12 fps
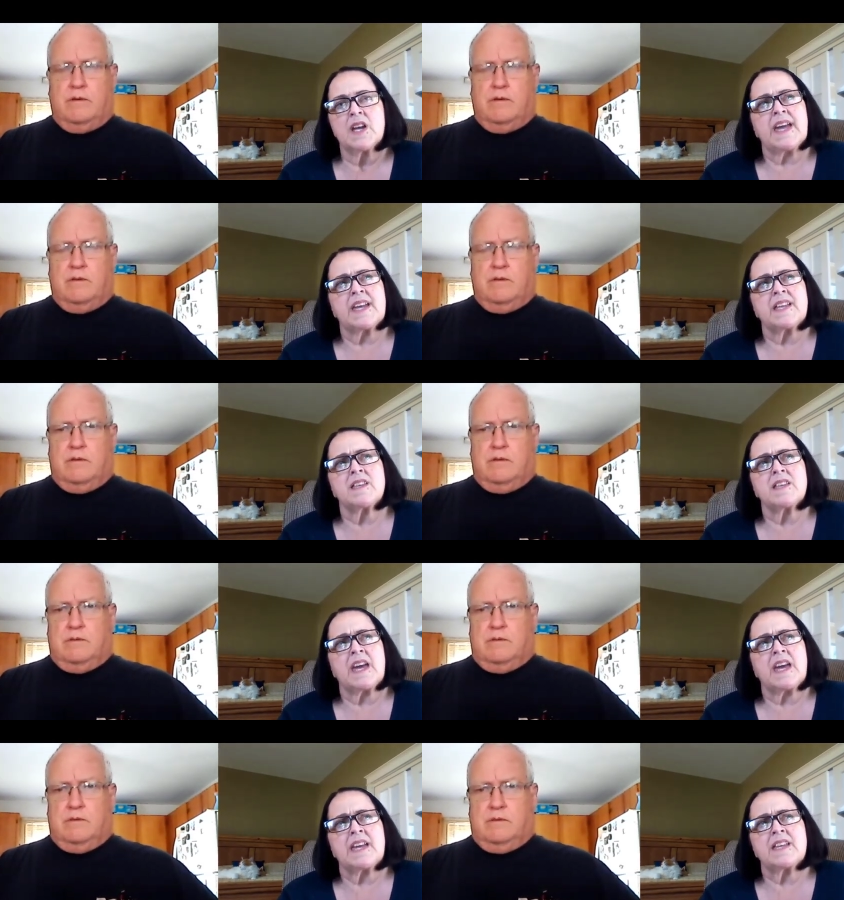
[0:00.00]
Speaker 1: And
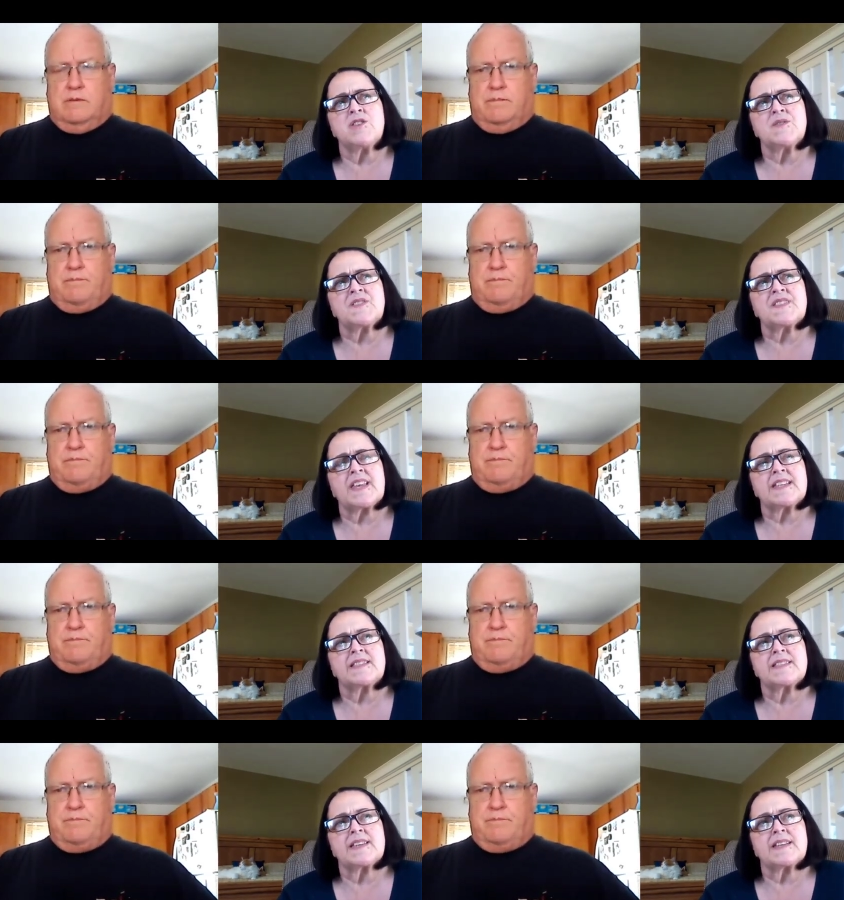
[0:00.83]
and you
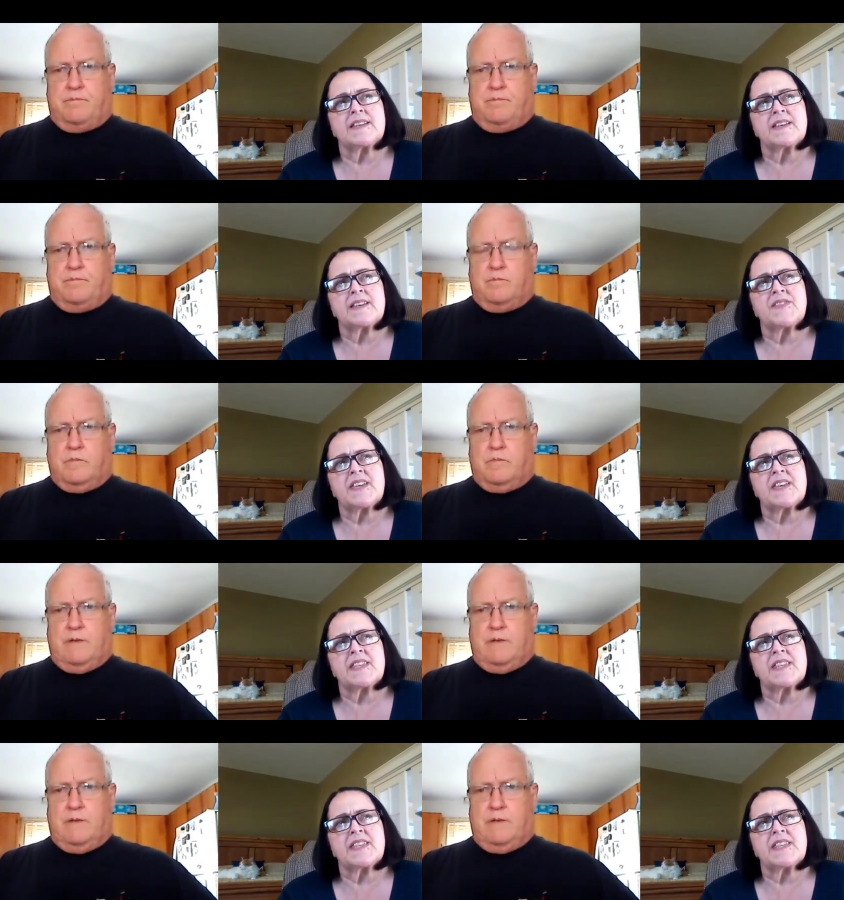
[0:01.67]
said uh, that